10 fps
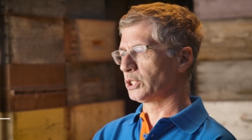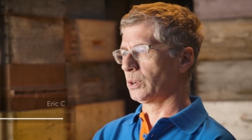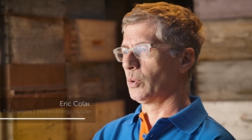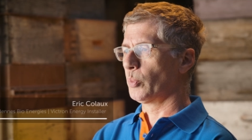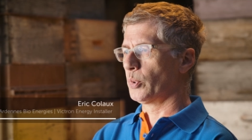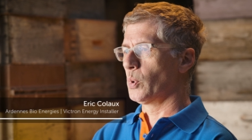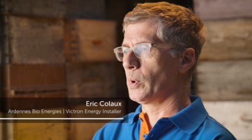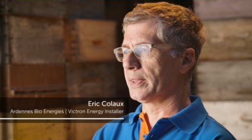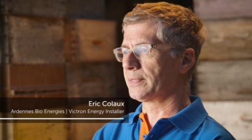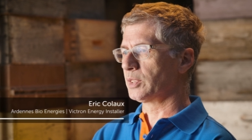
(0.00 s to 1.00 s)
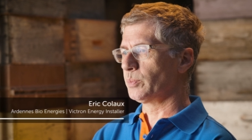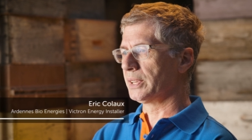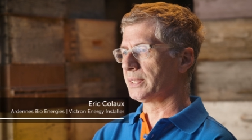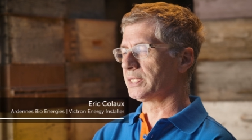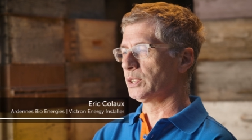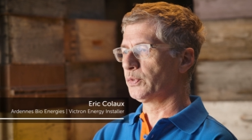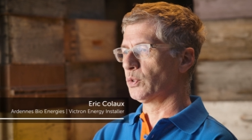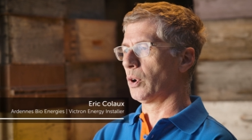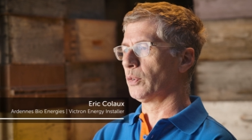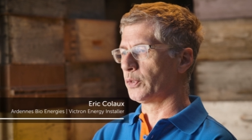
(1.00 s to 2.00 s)
Looking at people's consumption,
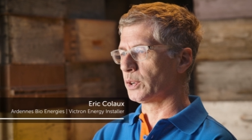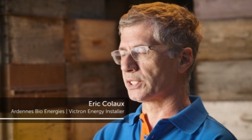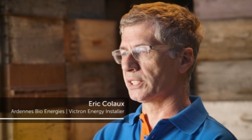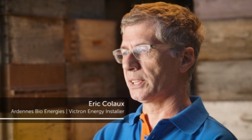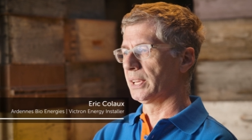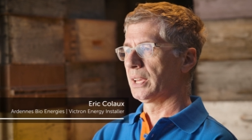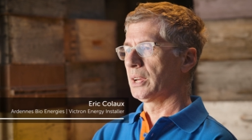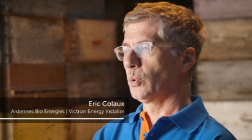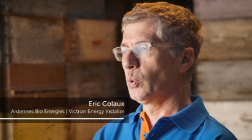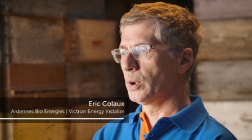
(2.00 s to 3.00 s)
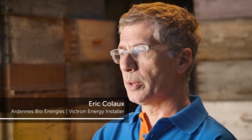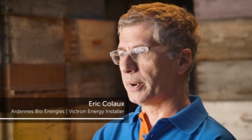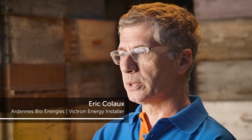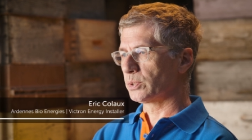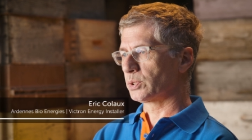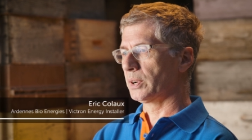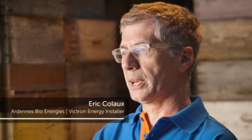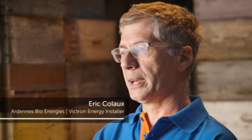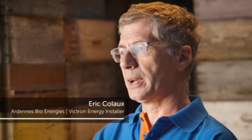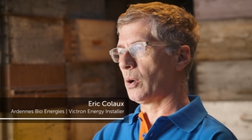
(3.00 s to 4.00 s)
we can assess whether we need to
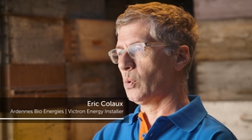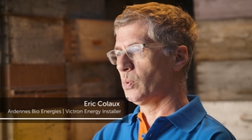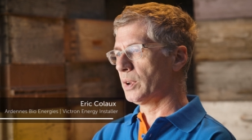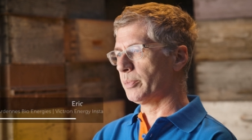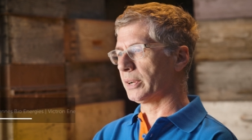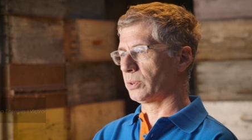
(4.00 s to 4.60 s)
strengthen either solar